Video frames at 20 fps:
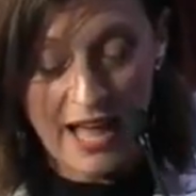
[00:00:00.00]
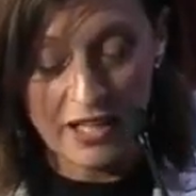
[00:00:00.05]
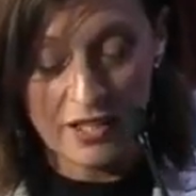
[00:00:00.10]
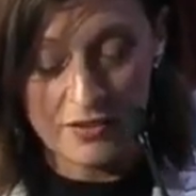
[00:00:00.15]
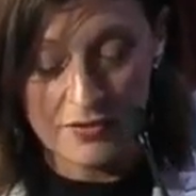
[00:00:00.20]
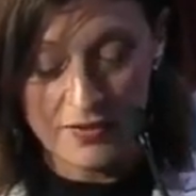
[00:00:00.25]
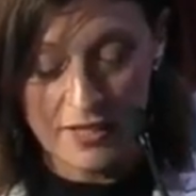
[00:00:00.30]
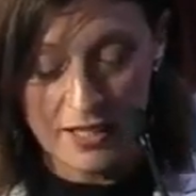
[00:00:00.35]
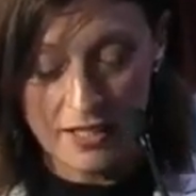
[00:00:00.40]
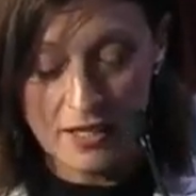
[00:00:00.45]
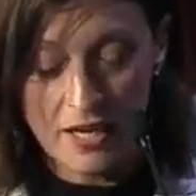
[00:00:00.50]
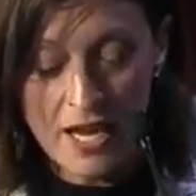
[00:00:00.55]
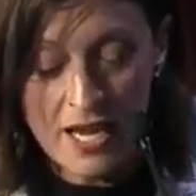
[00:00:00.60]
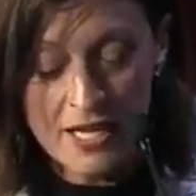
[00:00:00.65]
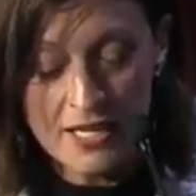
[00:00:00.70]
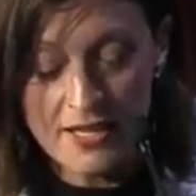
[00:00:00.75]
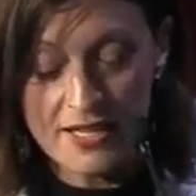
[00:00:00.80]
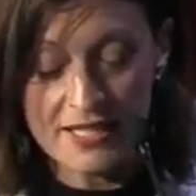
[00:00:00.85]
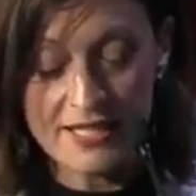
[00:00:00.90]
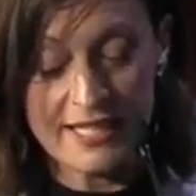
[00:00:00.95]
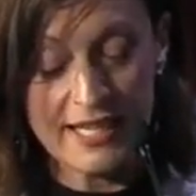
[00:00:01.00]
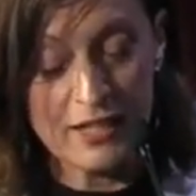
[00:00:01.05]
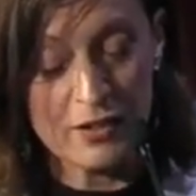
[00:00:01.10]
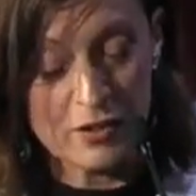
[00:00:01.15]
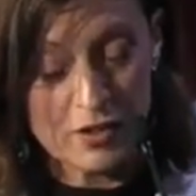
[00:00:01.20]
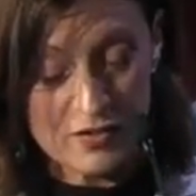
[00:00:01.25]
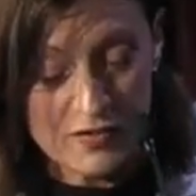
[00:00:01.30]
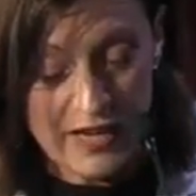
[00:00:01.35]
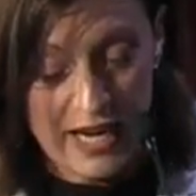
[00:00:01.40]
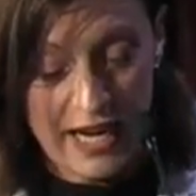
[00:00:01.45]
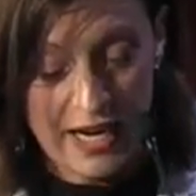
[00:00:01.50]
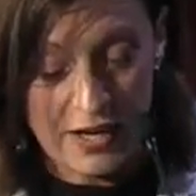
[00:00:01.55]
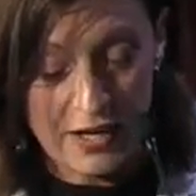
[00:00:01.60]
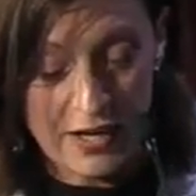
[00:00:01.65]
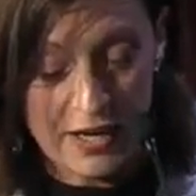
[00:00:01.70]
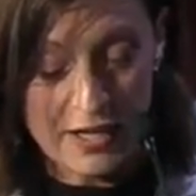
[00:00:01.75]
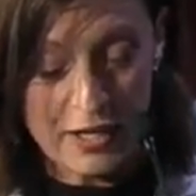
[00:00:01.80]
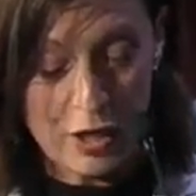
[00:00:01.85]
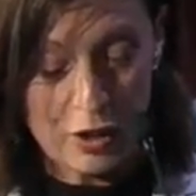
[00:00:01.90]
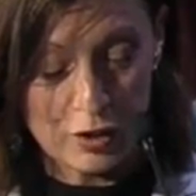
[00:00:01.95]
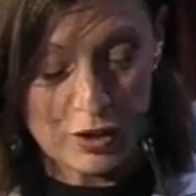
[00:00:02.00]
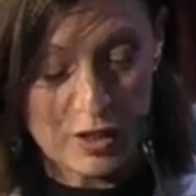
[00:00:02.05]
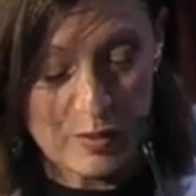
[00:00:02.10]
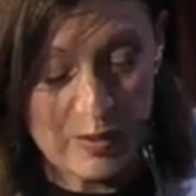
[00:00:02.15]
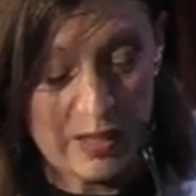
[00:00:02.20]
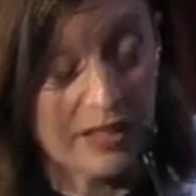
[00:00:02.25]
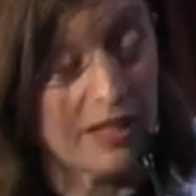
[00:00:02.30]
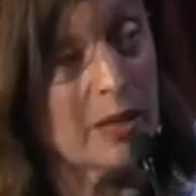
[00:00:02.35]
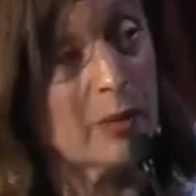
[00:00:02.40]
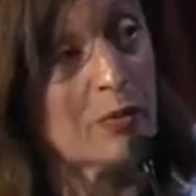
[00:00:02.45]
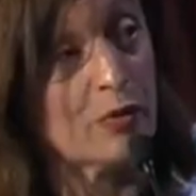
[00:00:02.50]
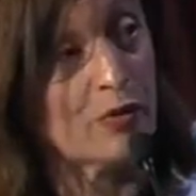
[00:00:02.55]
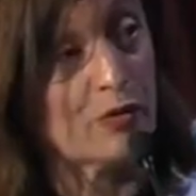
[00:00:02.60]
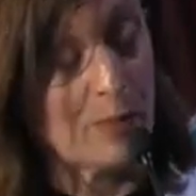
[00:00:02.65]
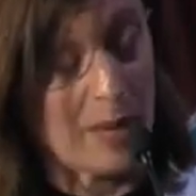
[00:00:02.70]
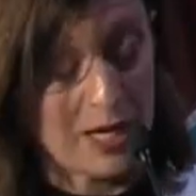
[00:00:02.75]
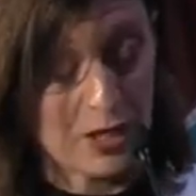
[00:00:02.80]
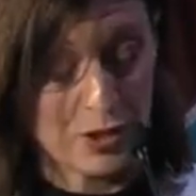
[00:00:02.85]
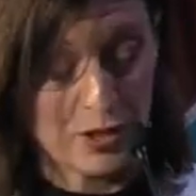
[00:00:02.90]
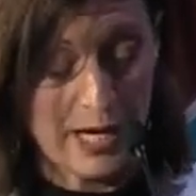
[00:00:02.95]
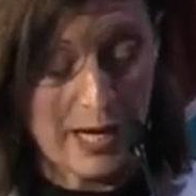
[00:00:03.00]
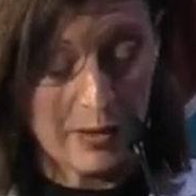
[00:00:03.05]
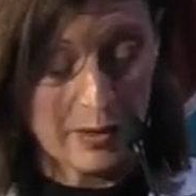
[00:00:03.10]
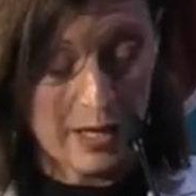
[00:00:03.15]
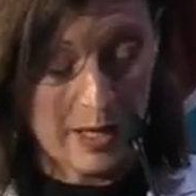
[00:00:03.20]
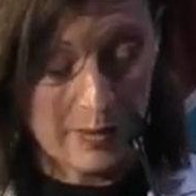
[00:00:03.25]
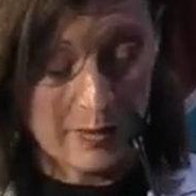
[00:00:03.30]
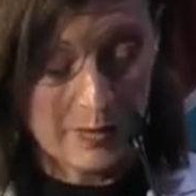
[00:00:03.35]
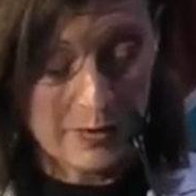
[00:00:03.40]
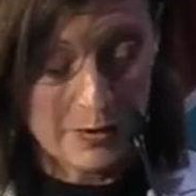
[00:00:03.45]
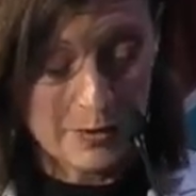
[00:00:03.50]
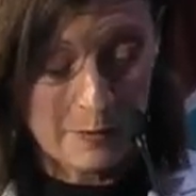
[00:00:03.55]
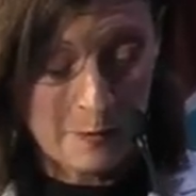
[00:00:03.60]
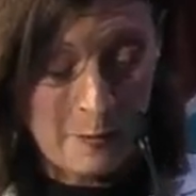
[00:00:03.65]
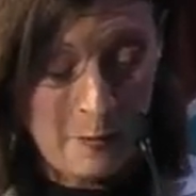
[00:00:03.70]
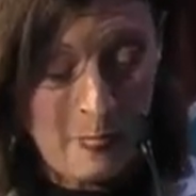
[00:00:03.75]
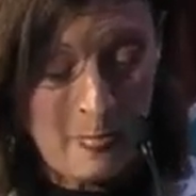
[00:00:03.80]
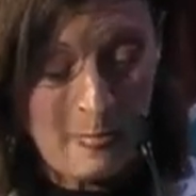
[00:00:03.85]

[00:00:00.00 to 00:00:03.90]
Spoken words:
elevate the standard of care, and ultimately improve patient outcomes.